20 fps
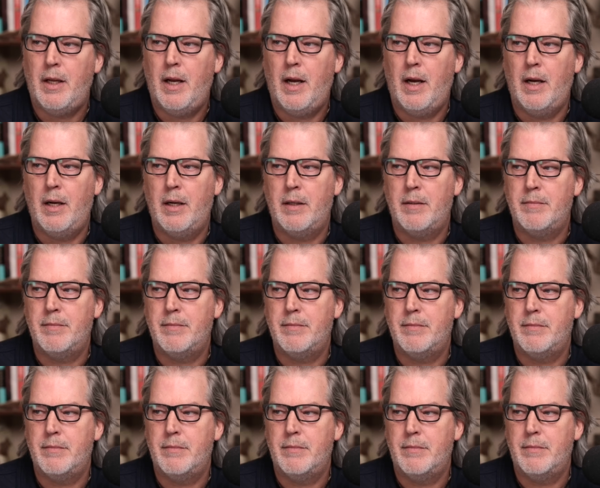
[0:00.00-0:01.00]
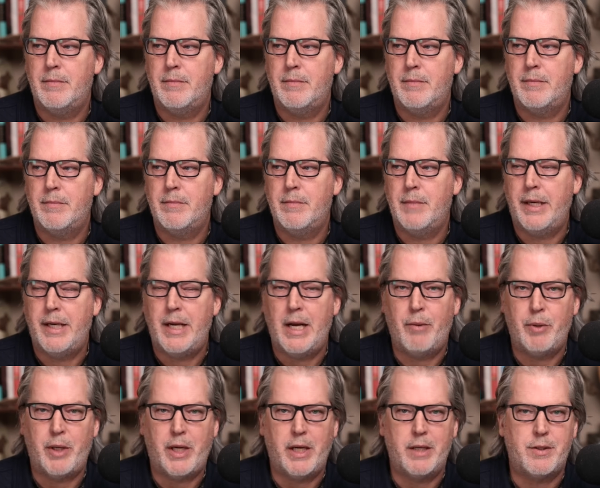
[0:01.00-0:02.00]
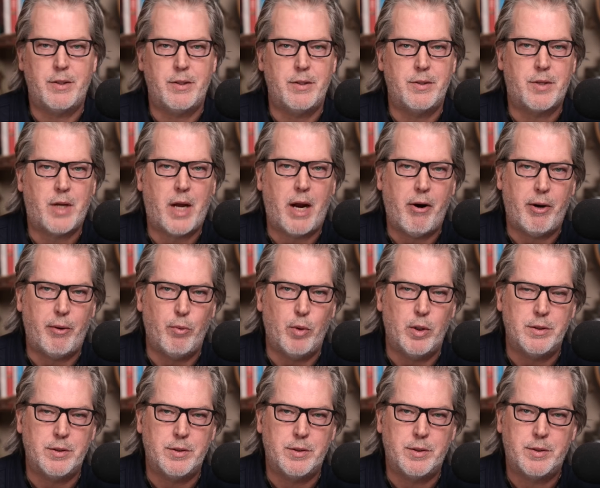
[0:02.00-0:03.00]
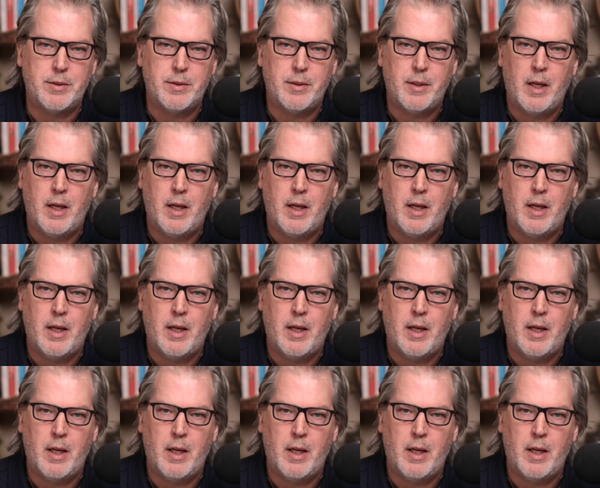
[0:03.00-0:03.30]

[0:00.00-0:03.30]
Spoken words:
and now we get to the scary ones.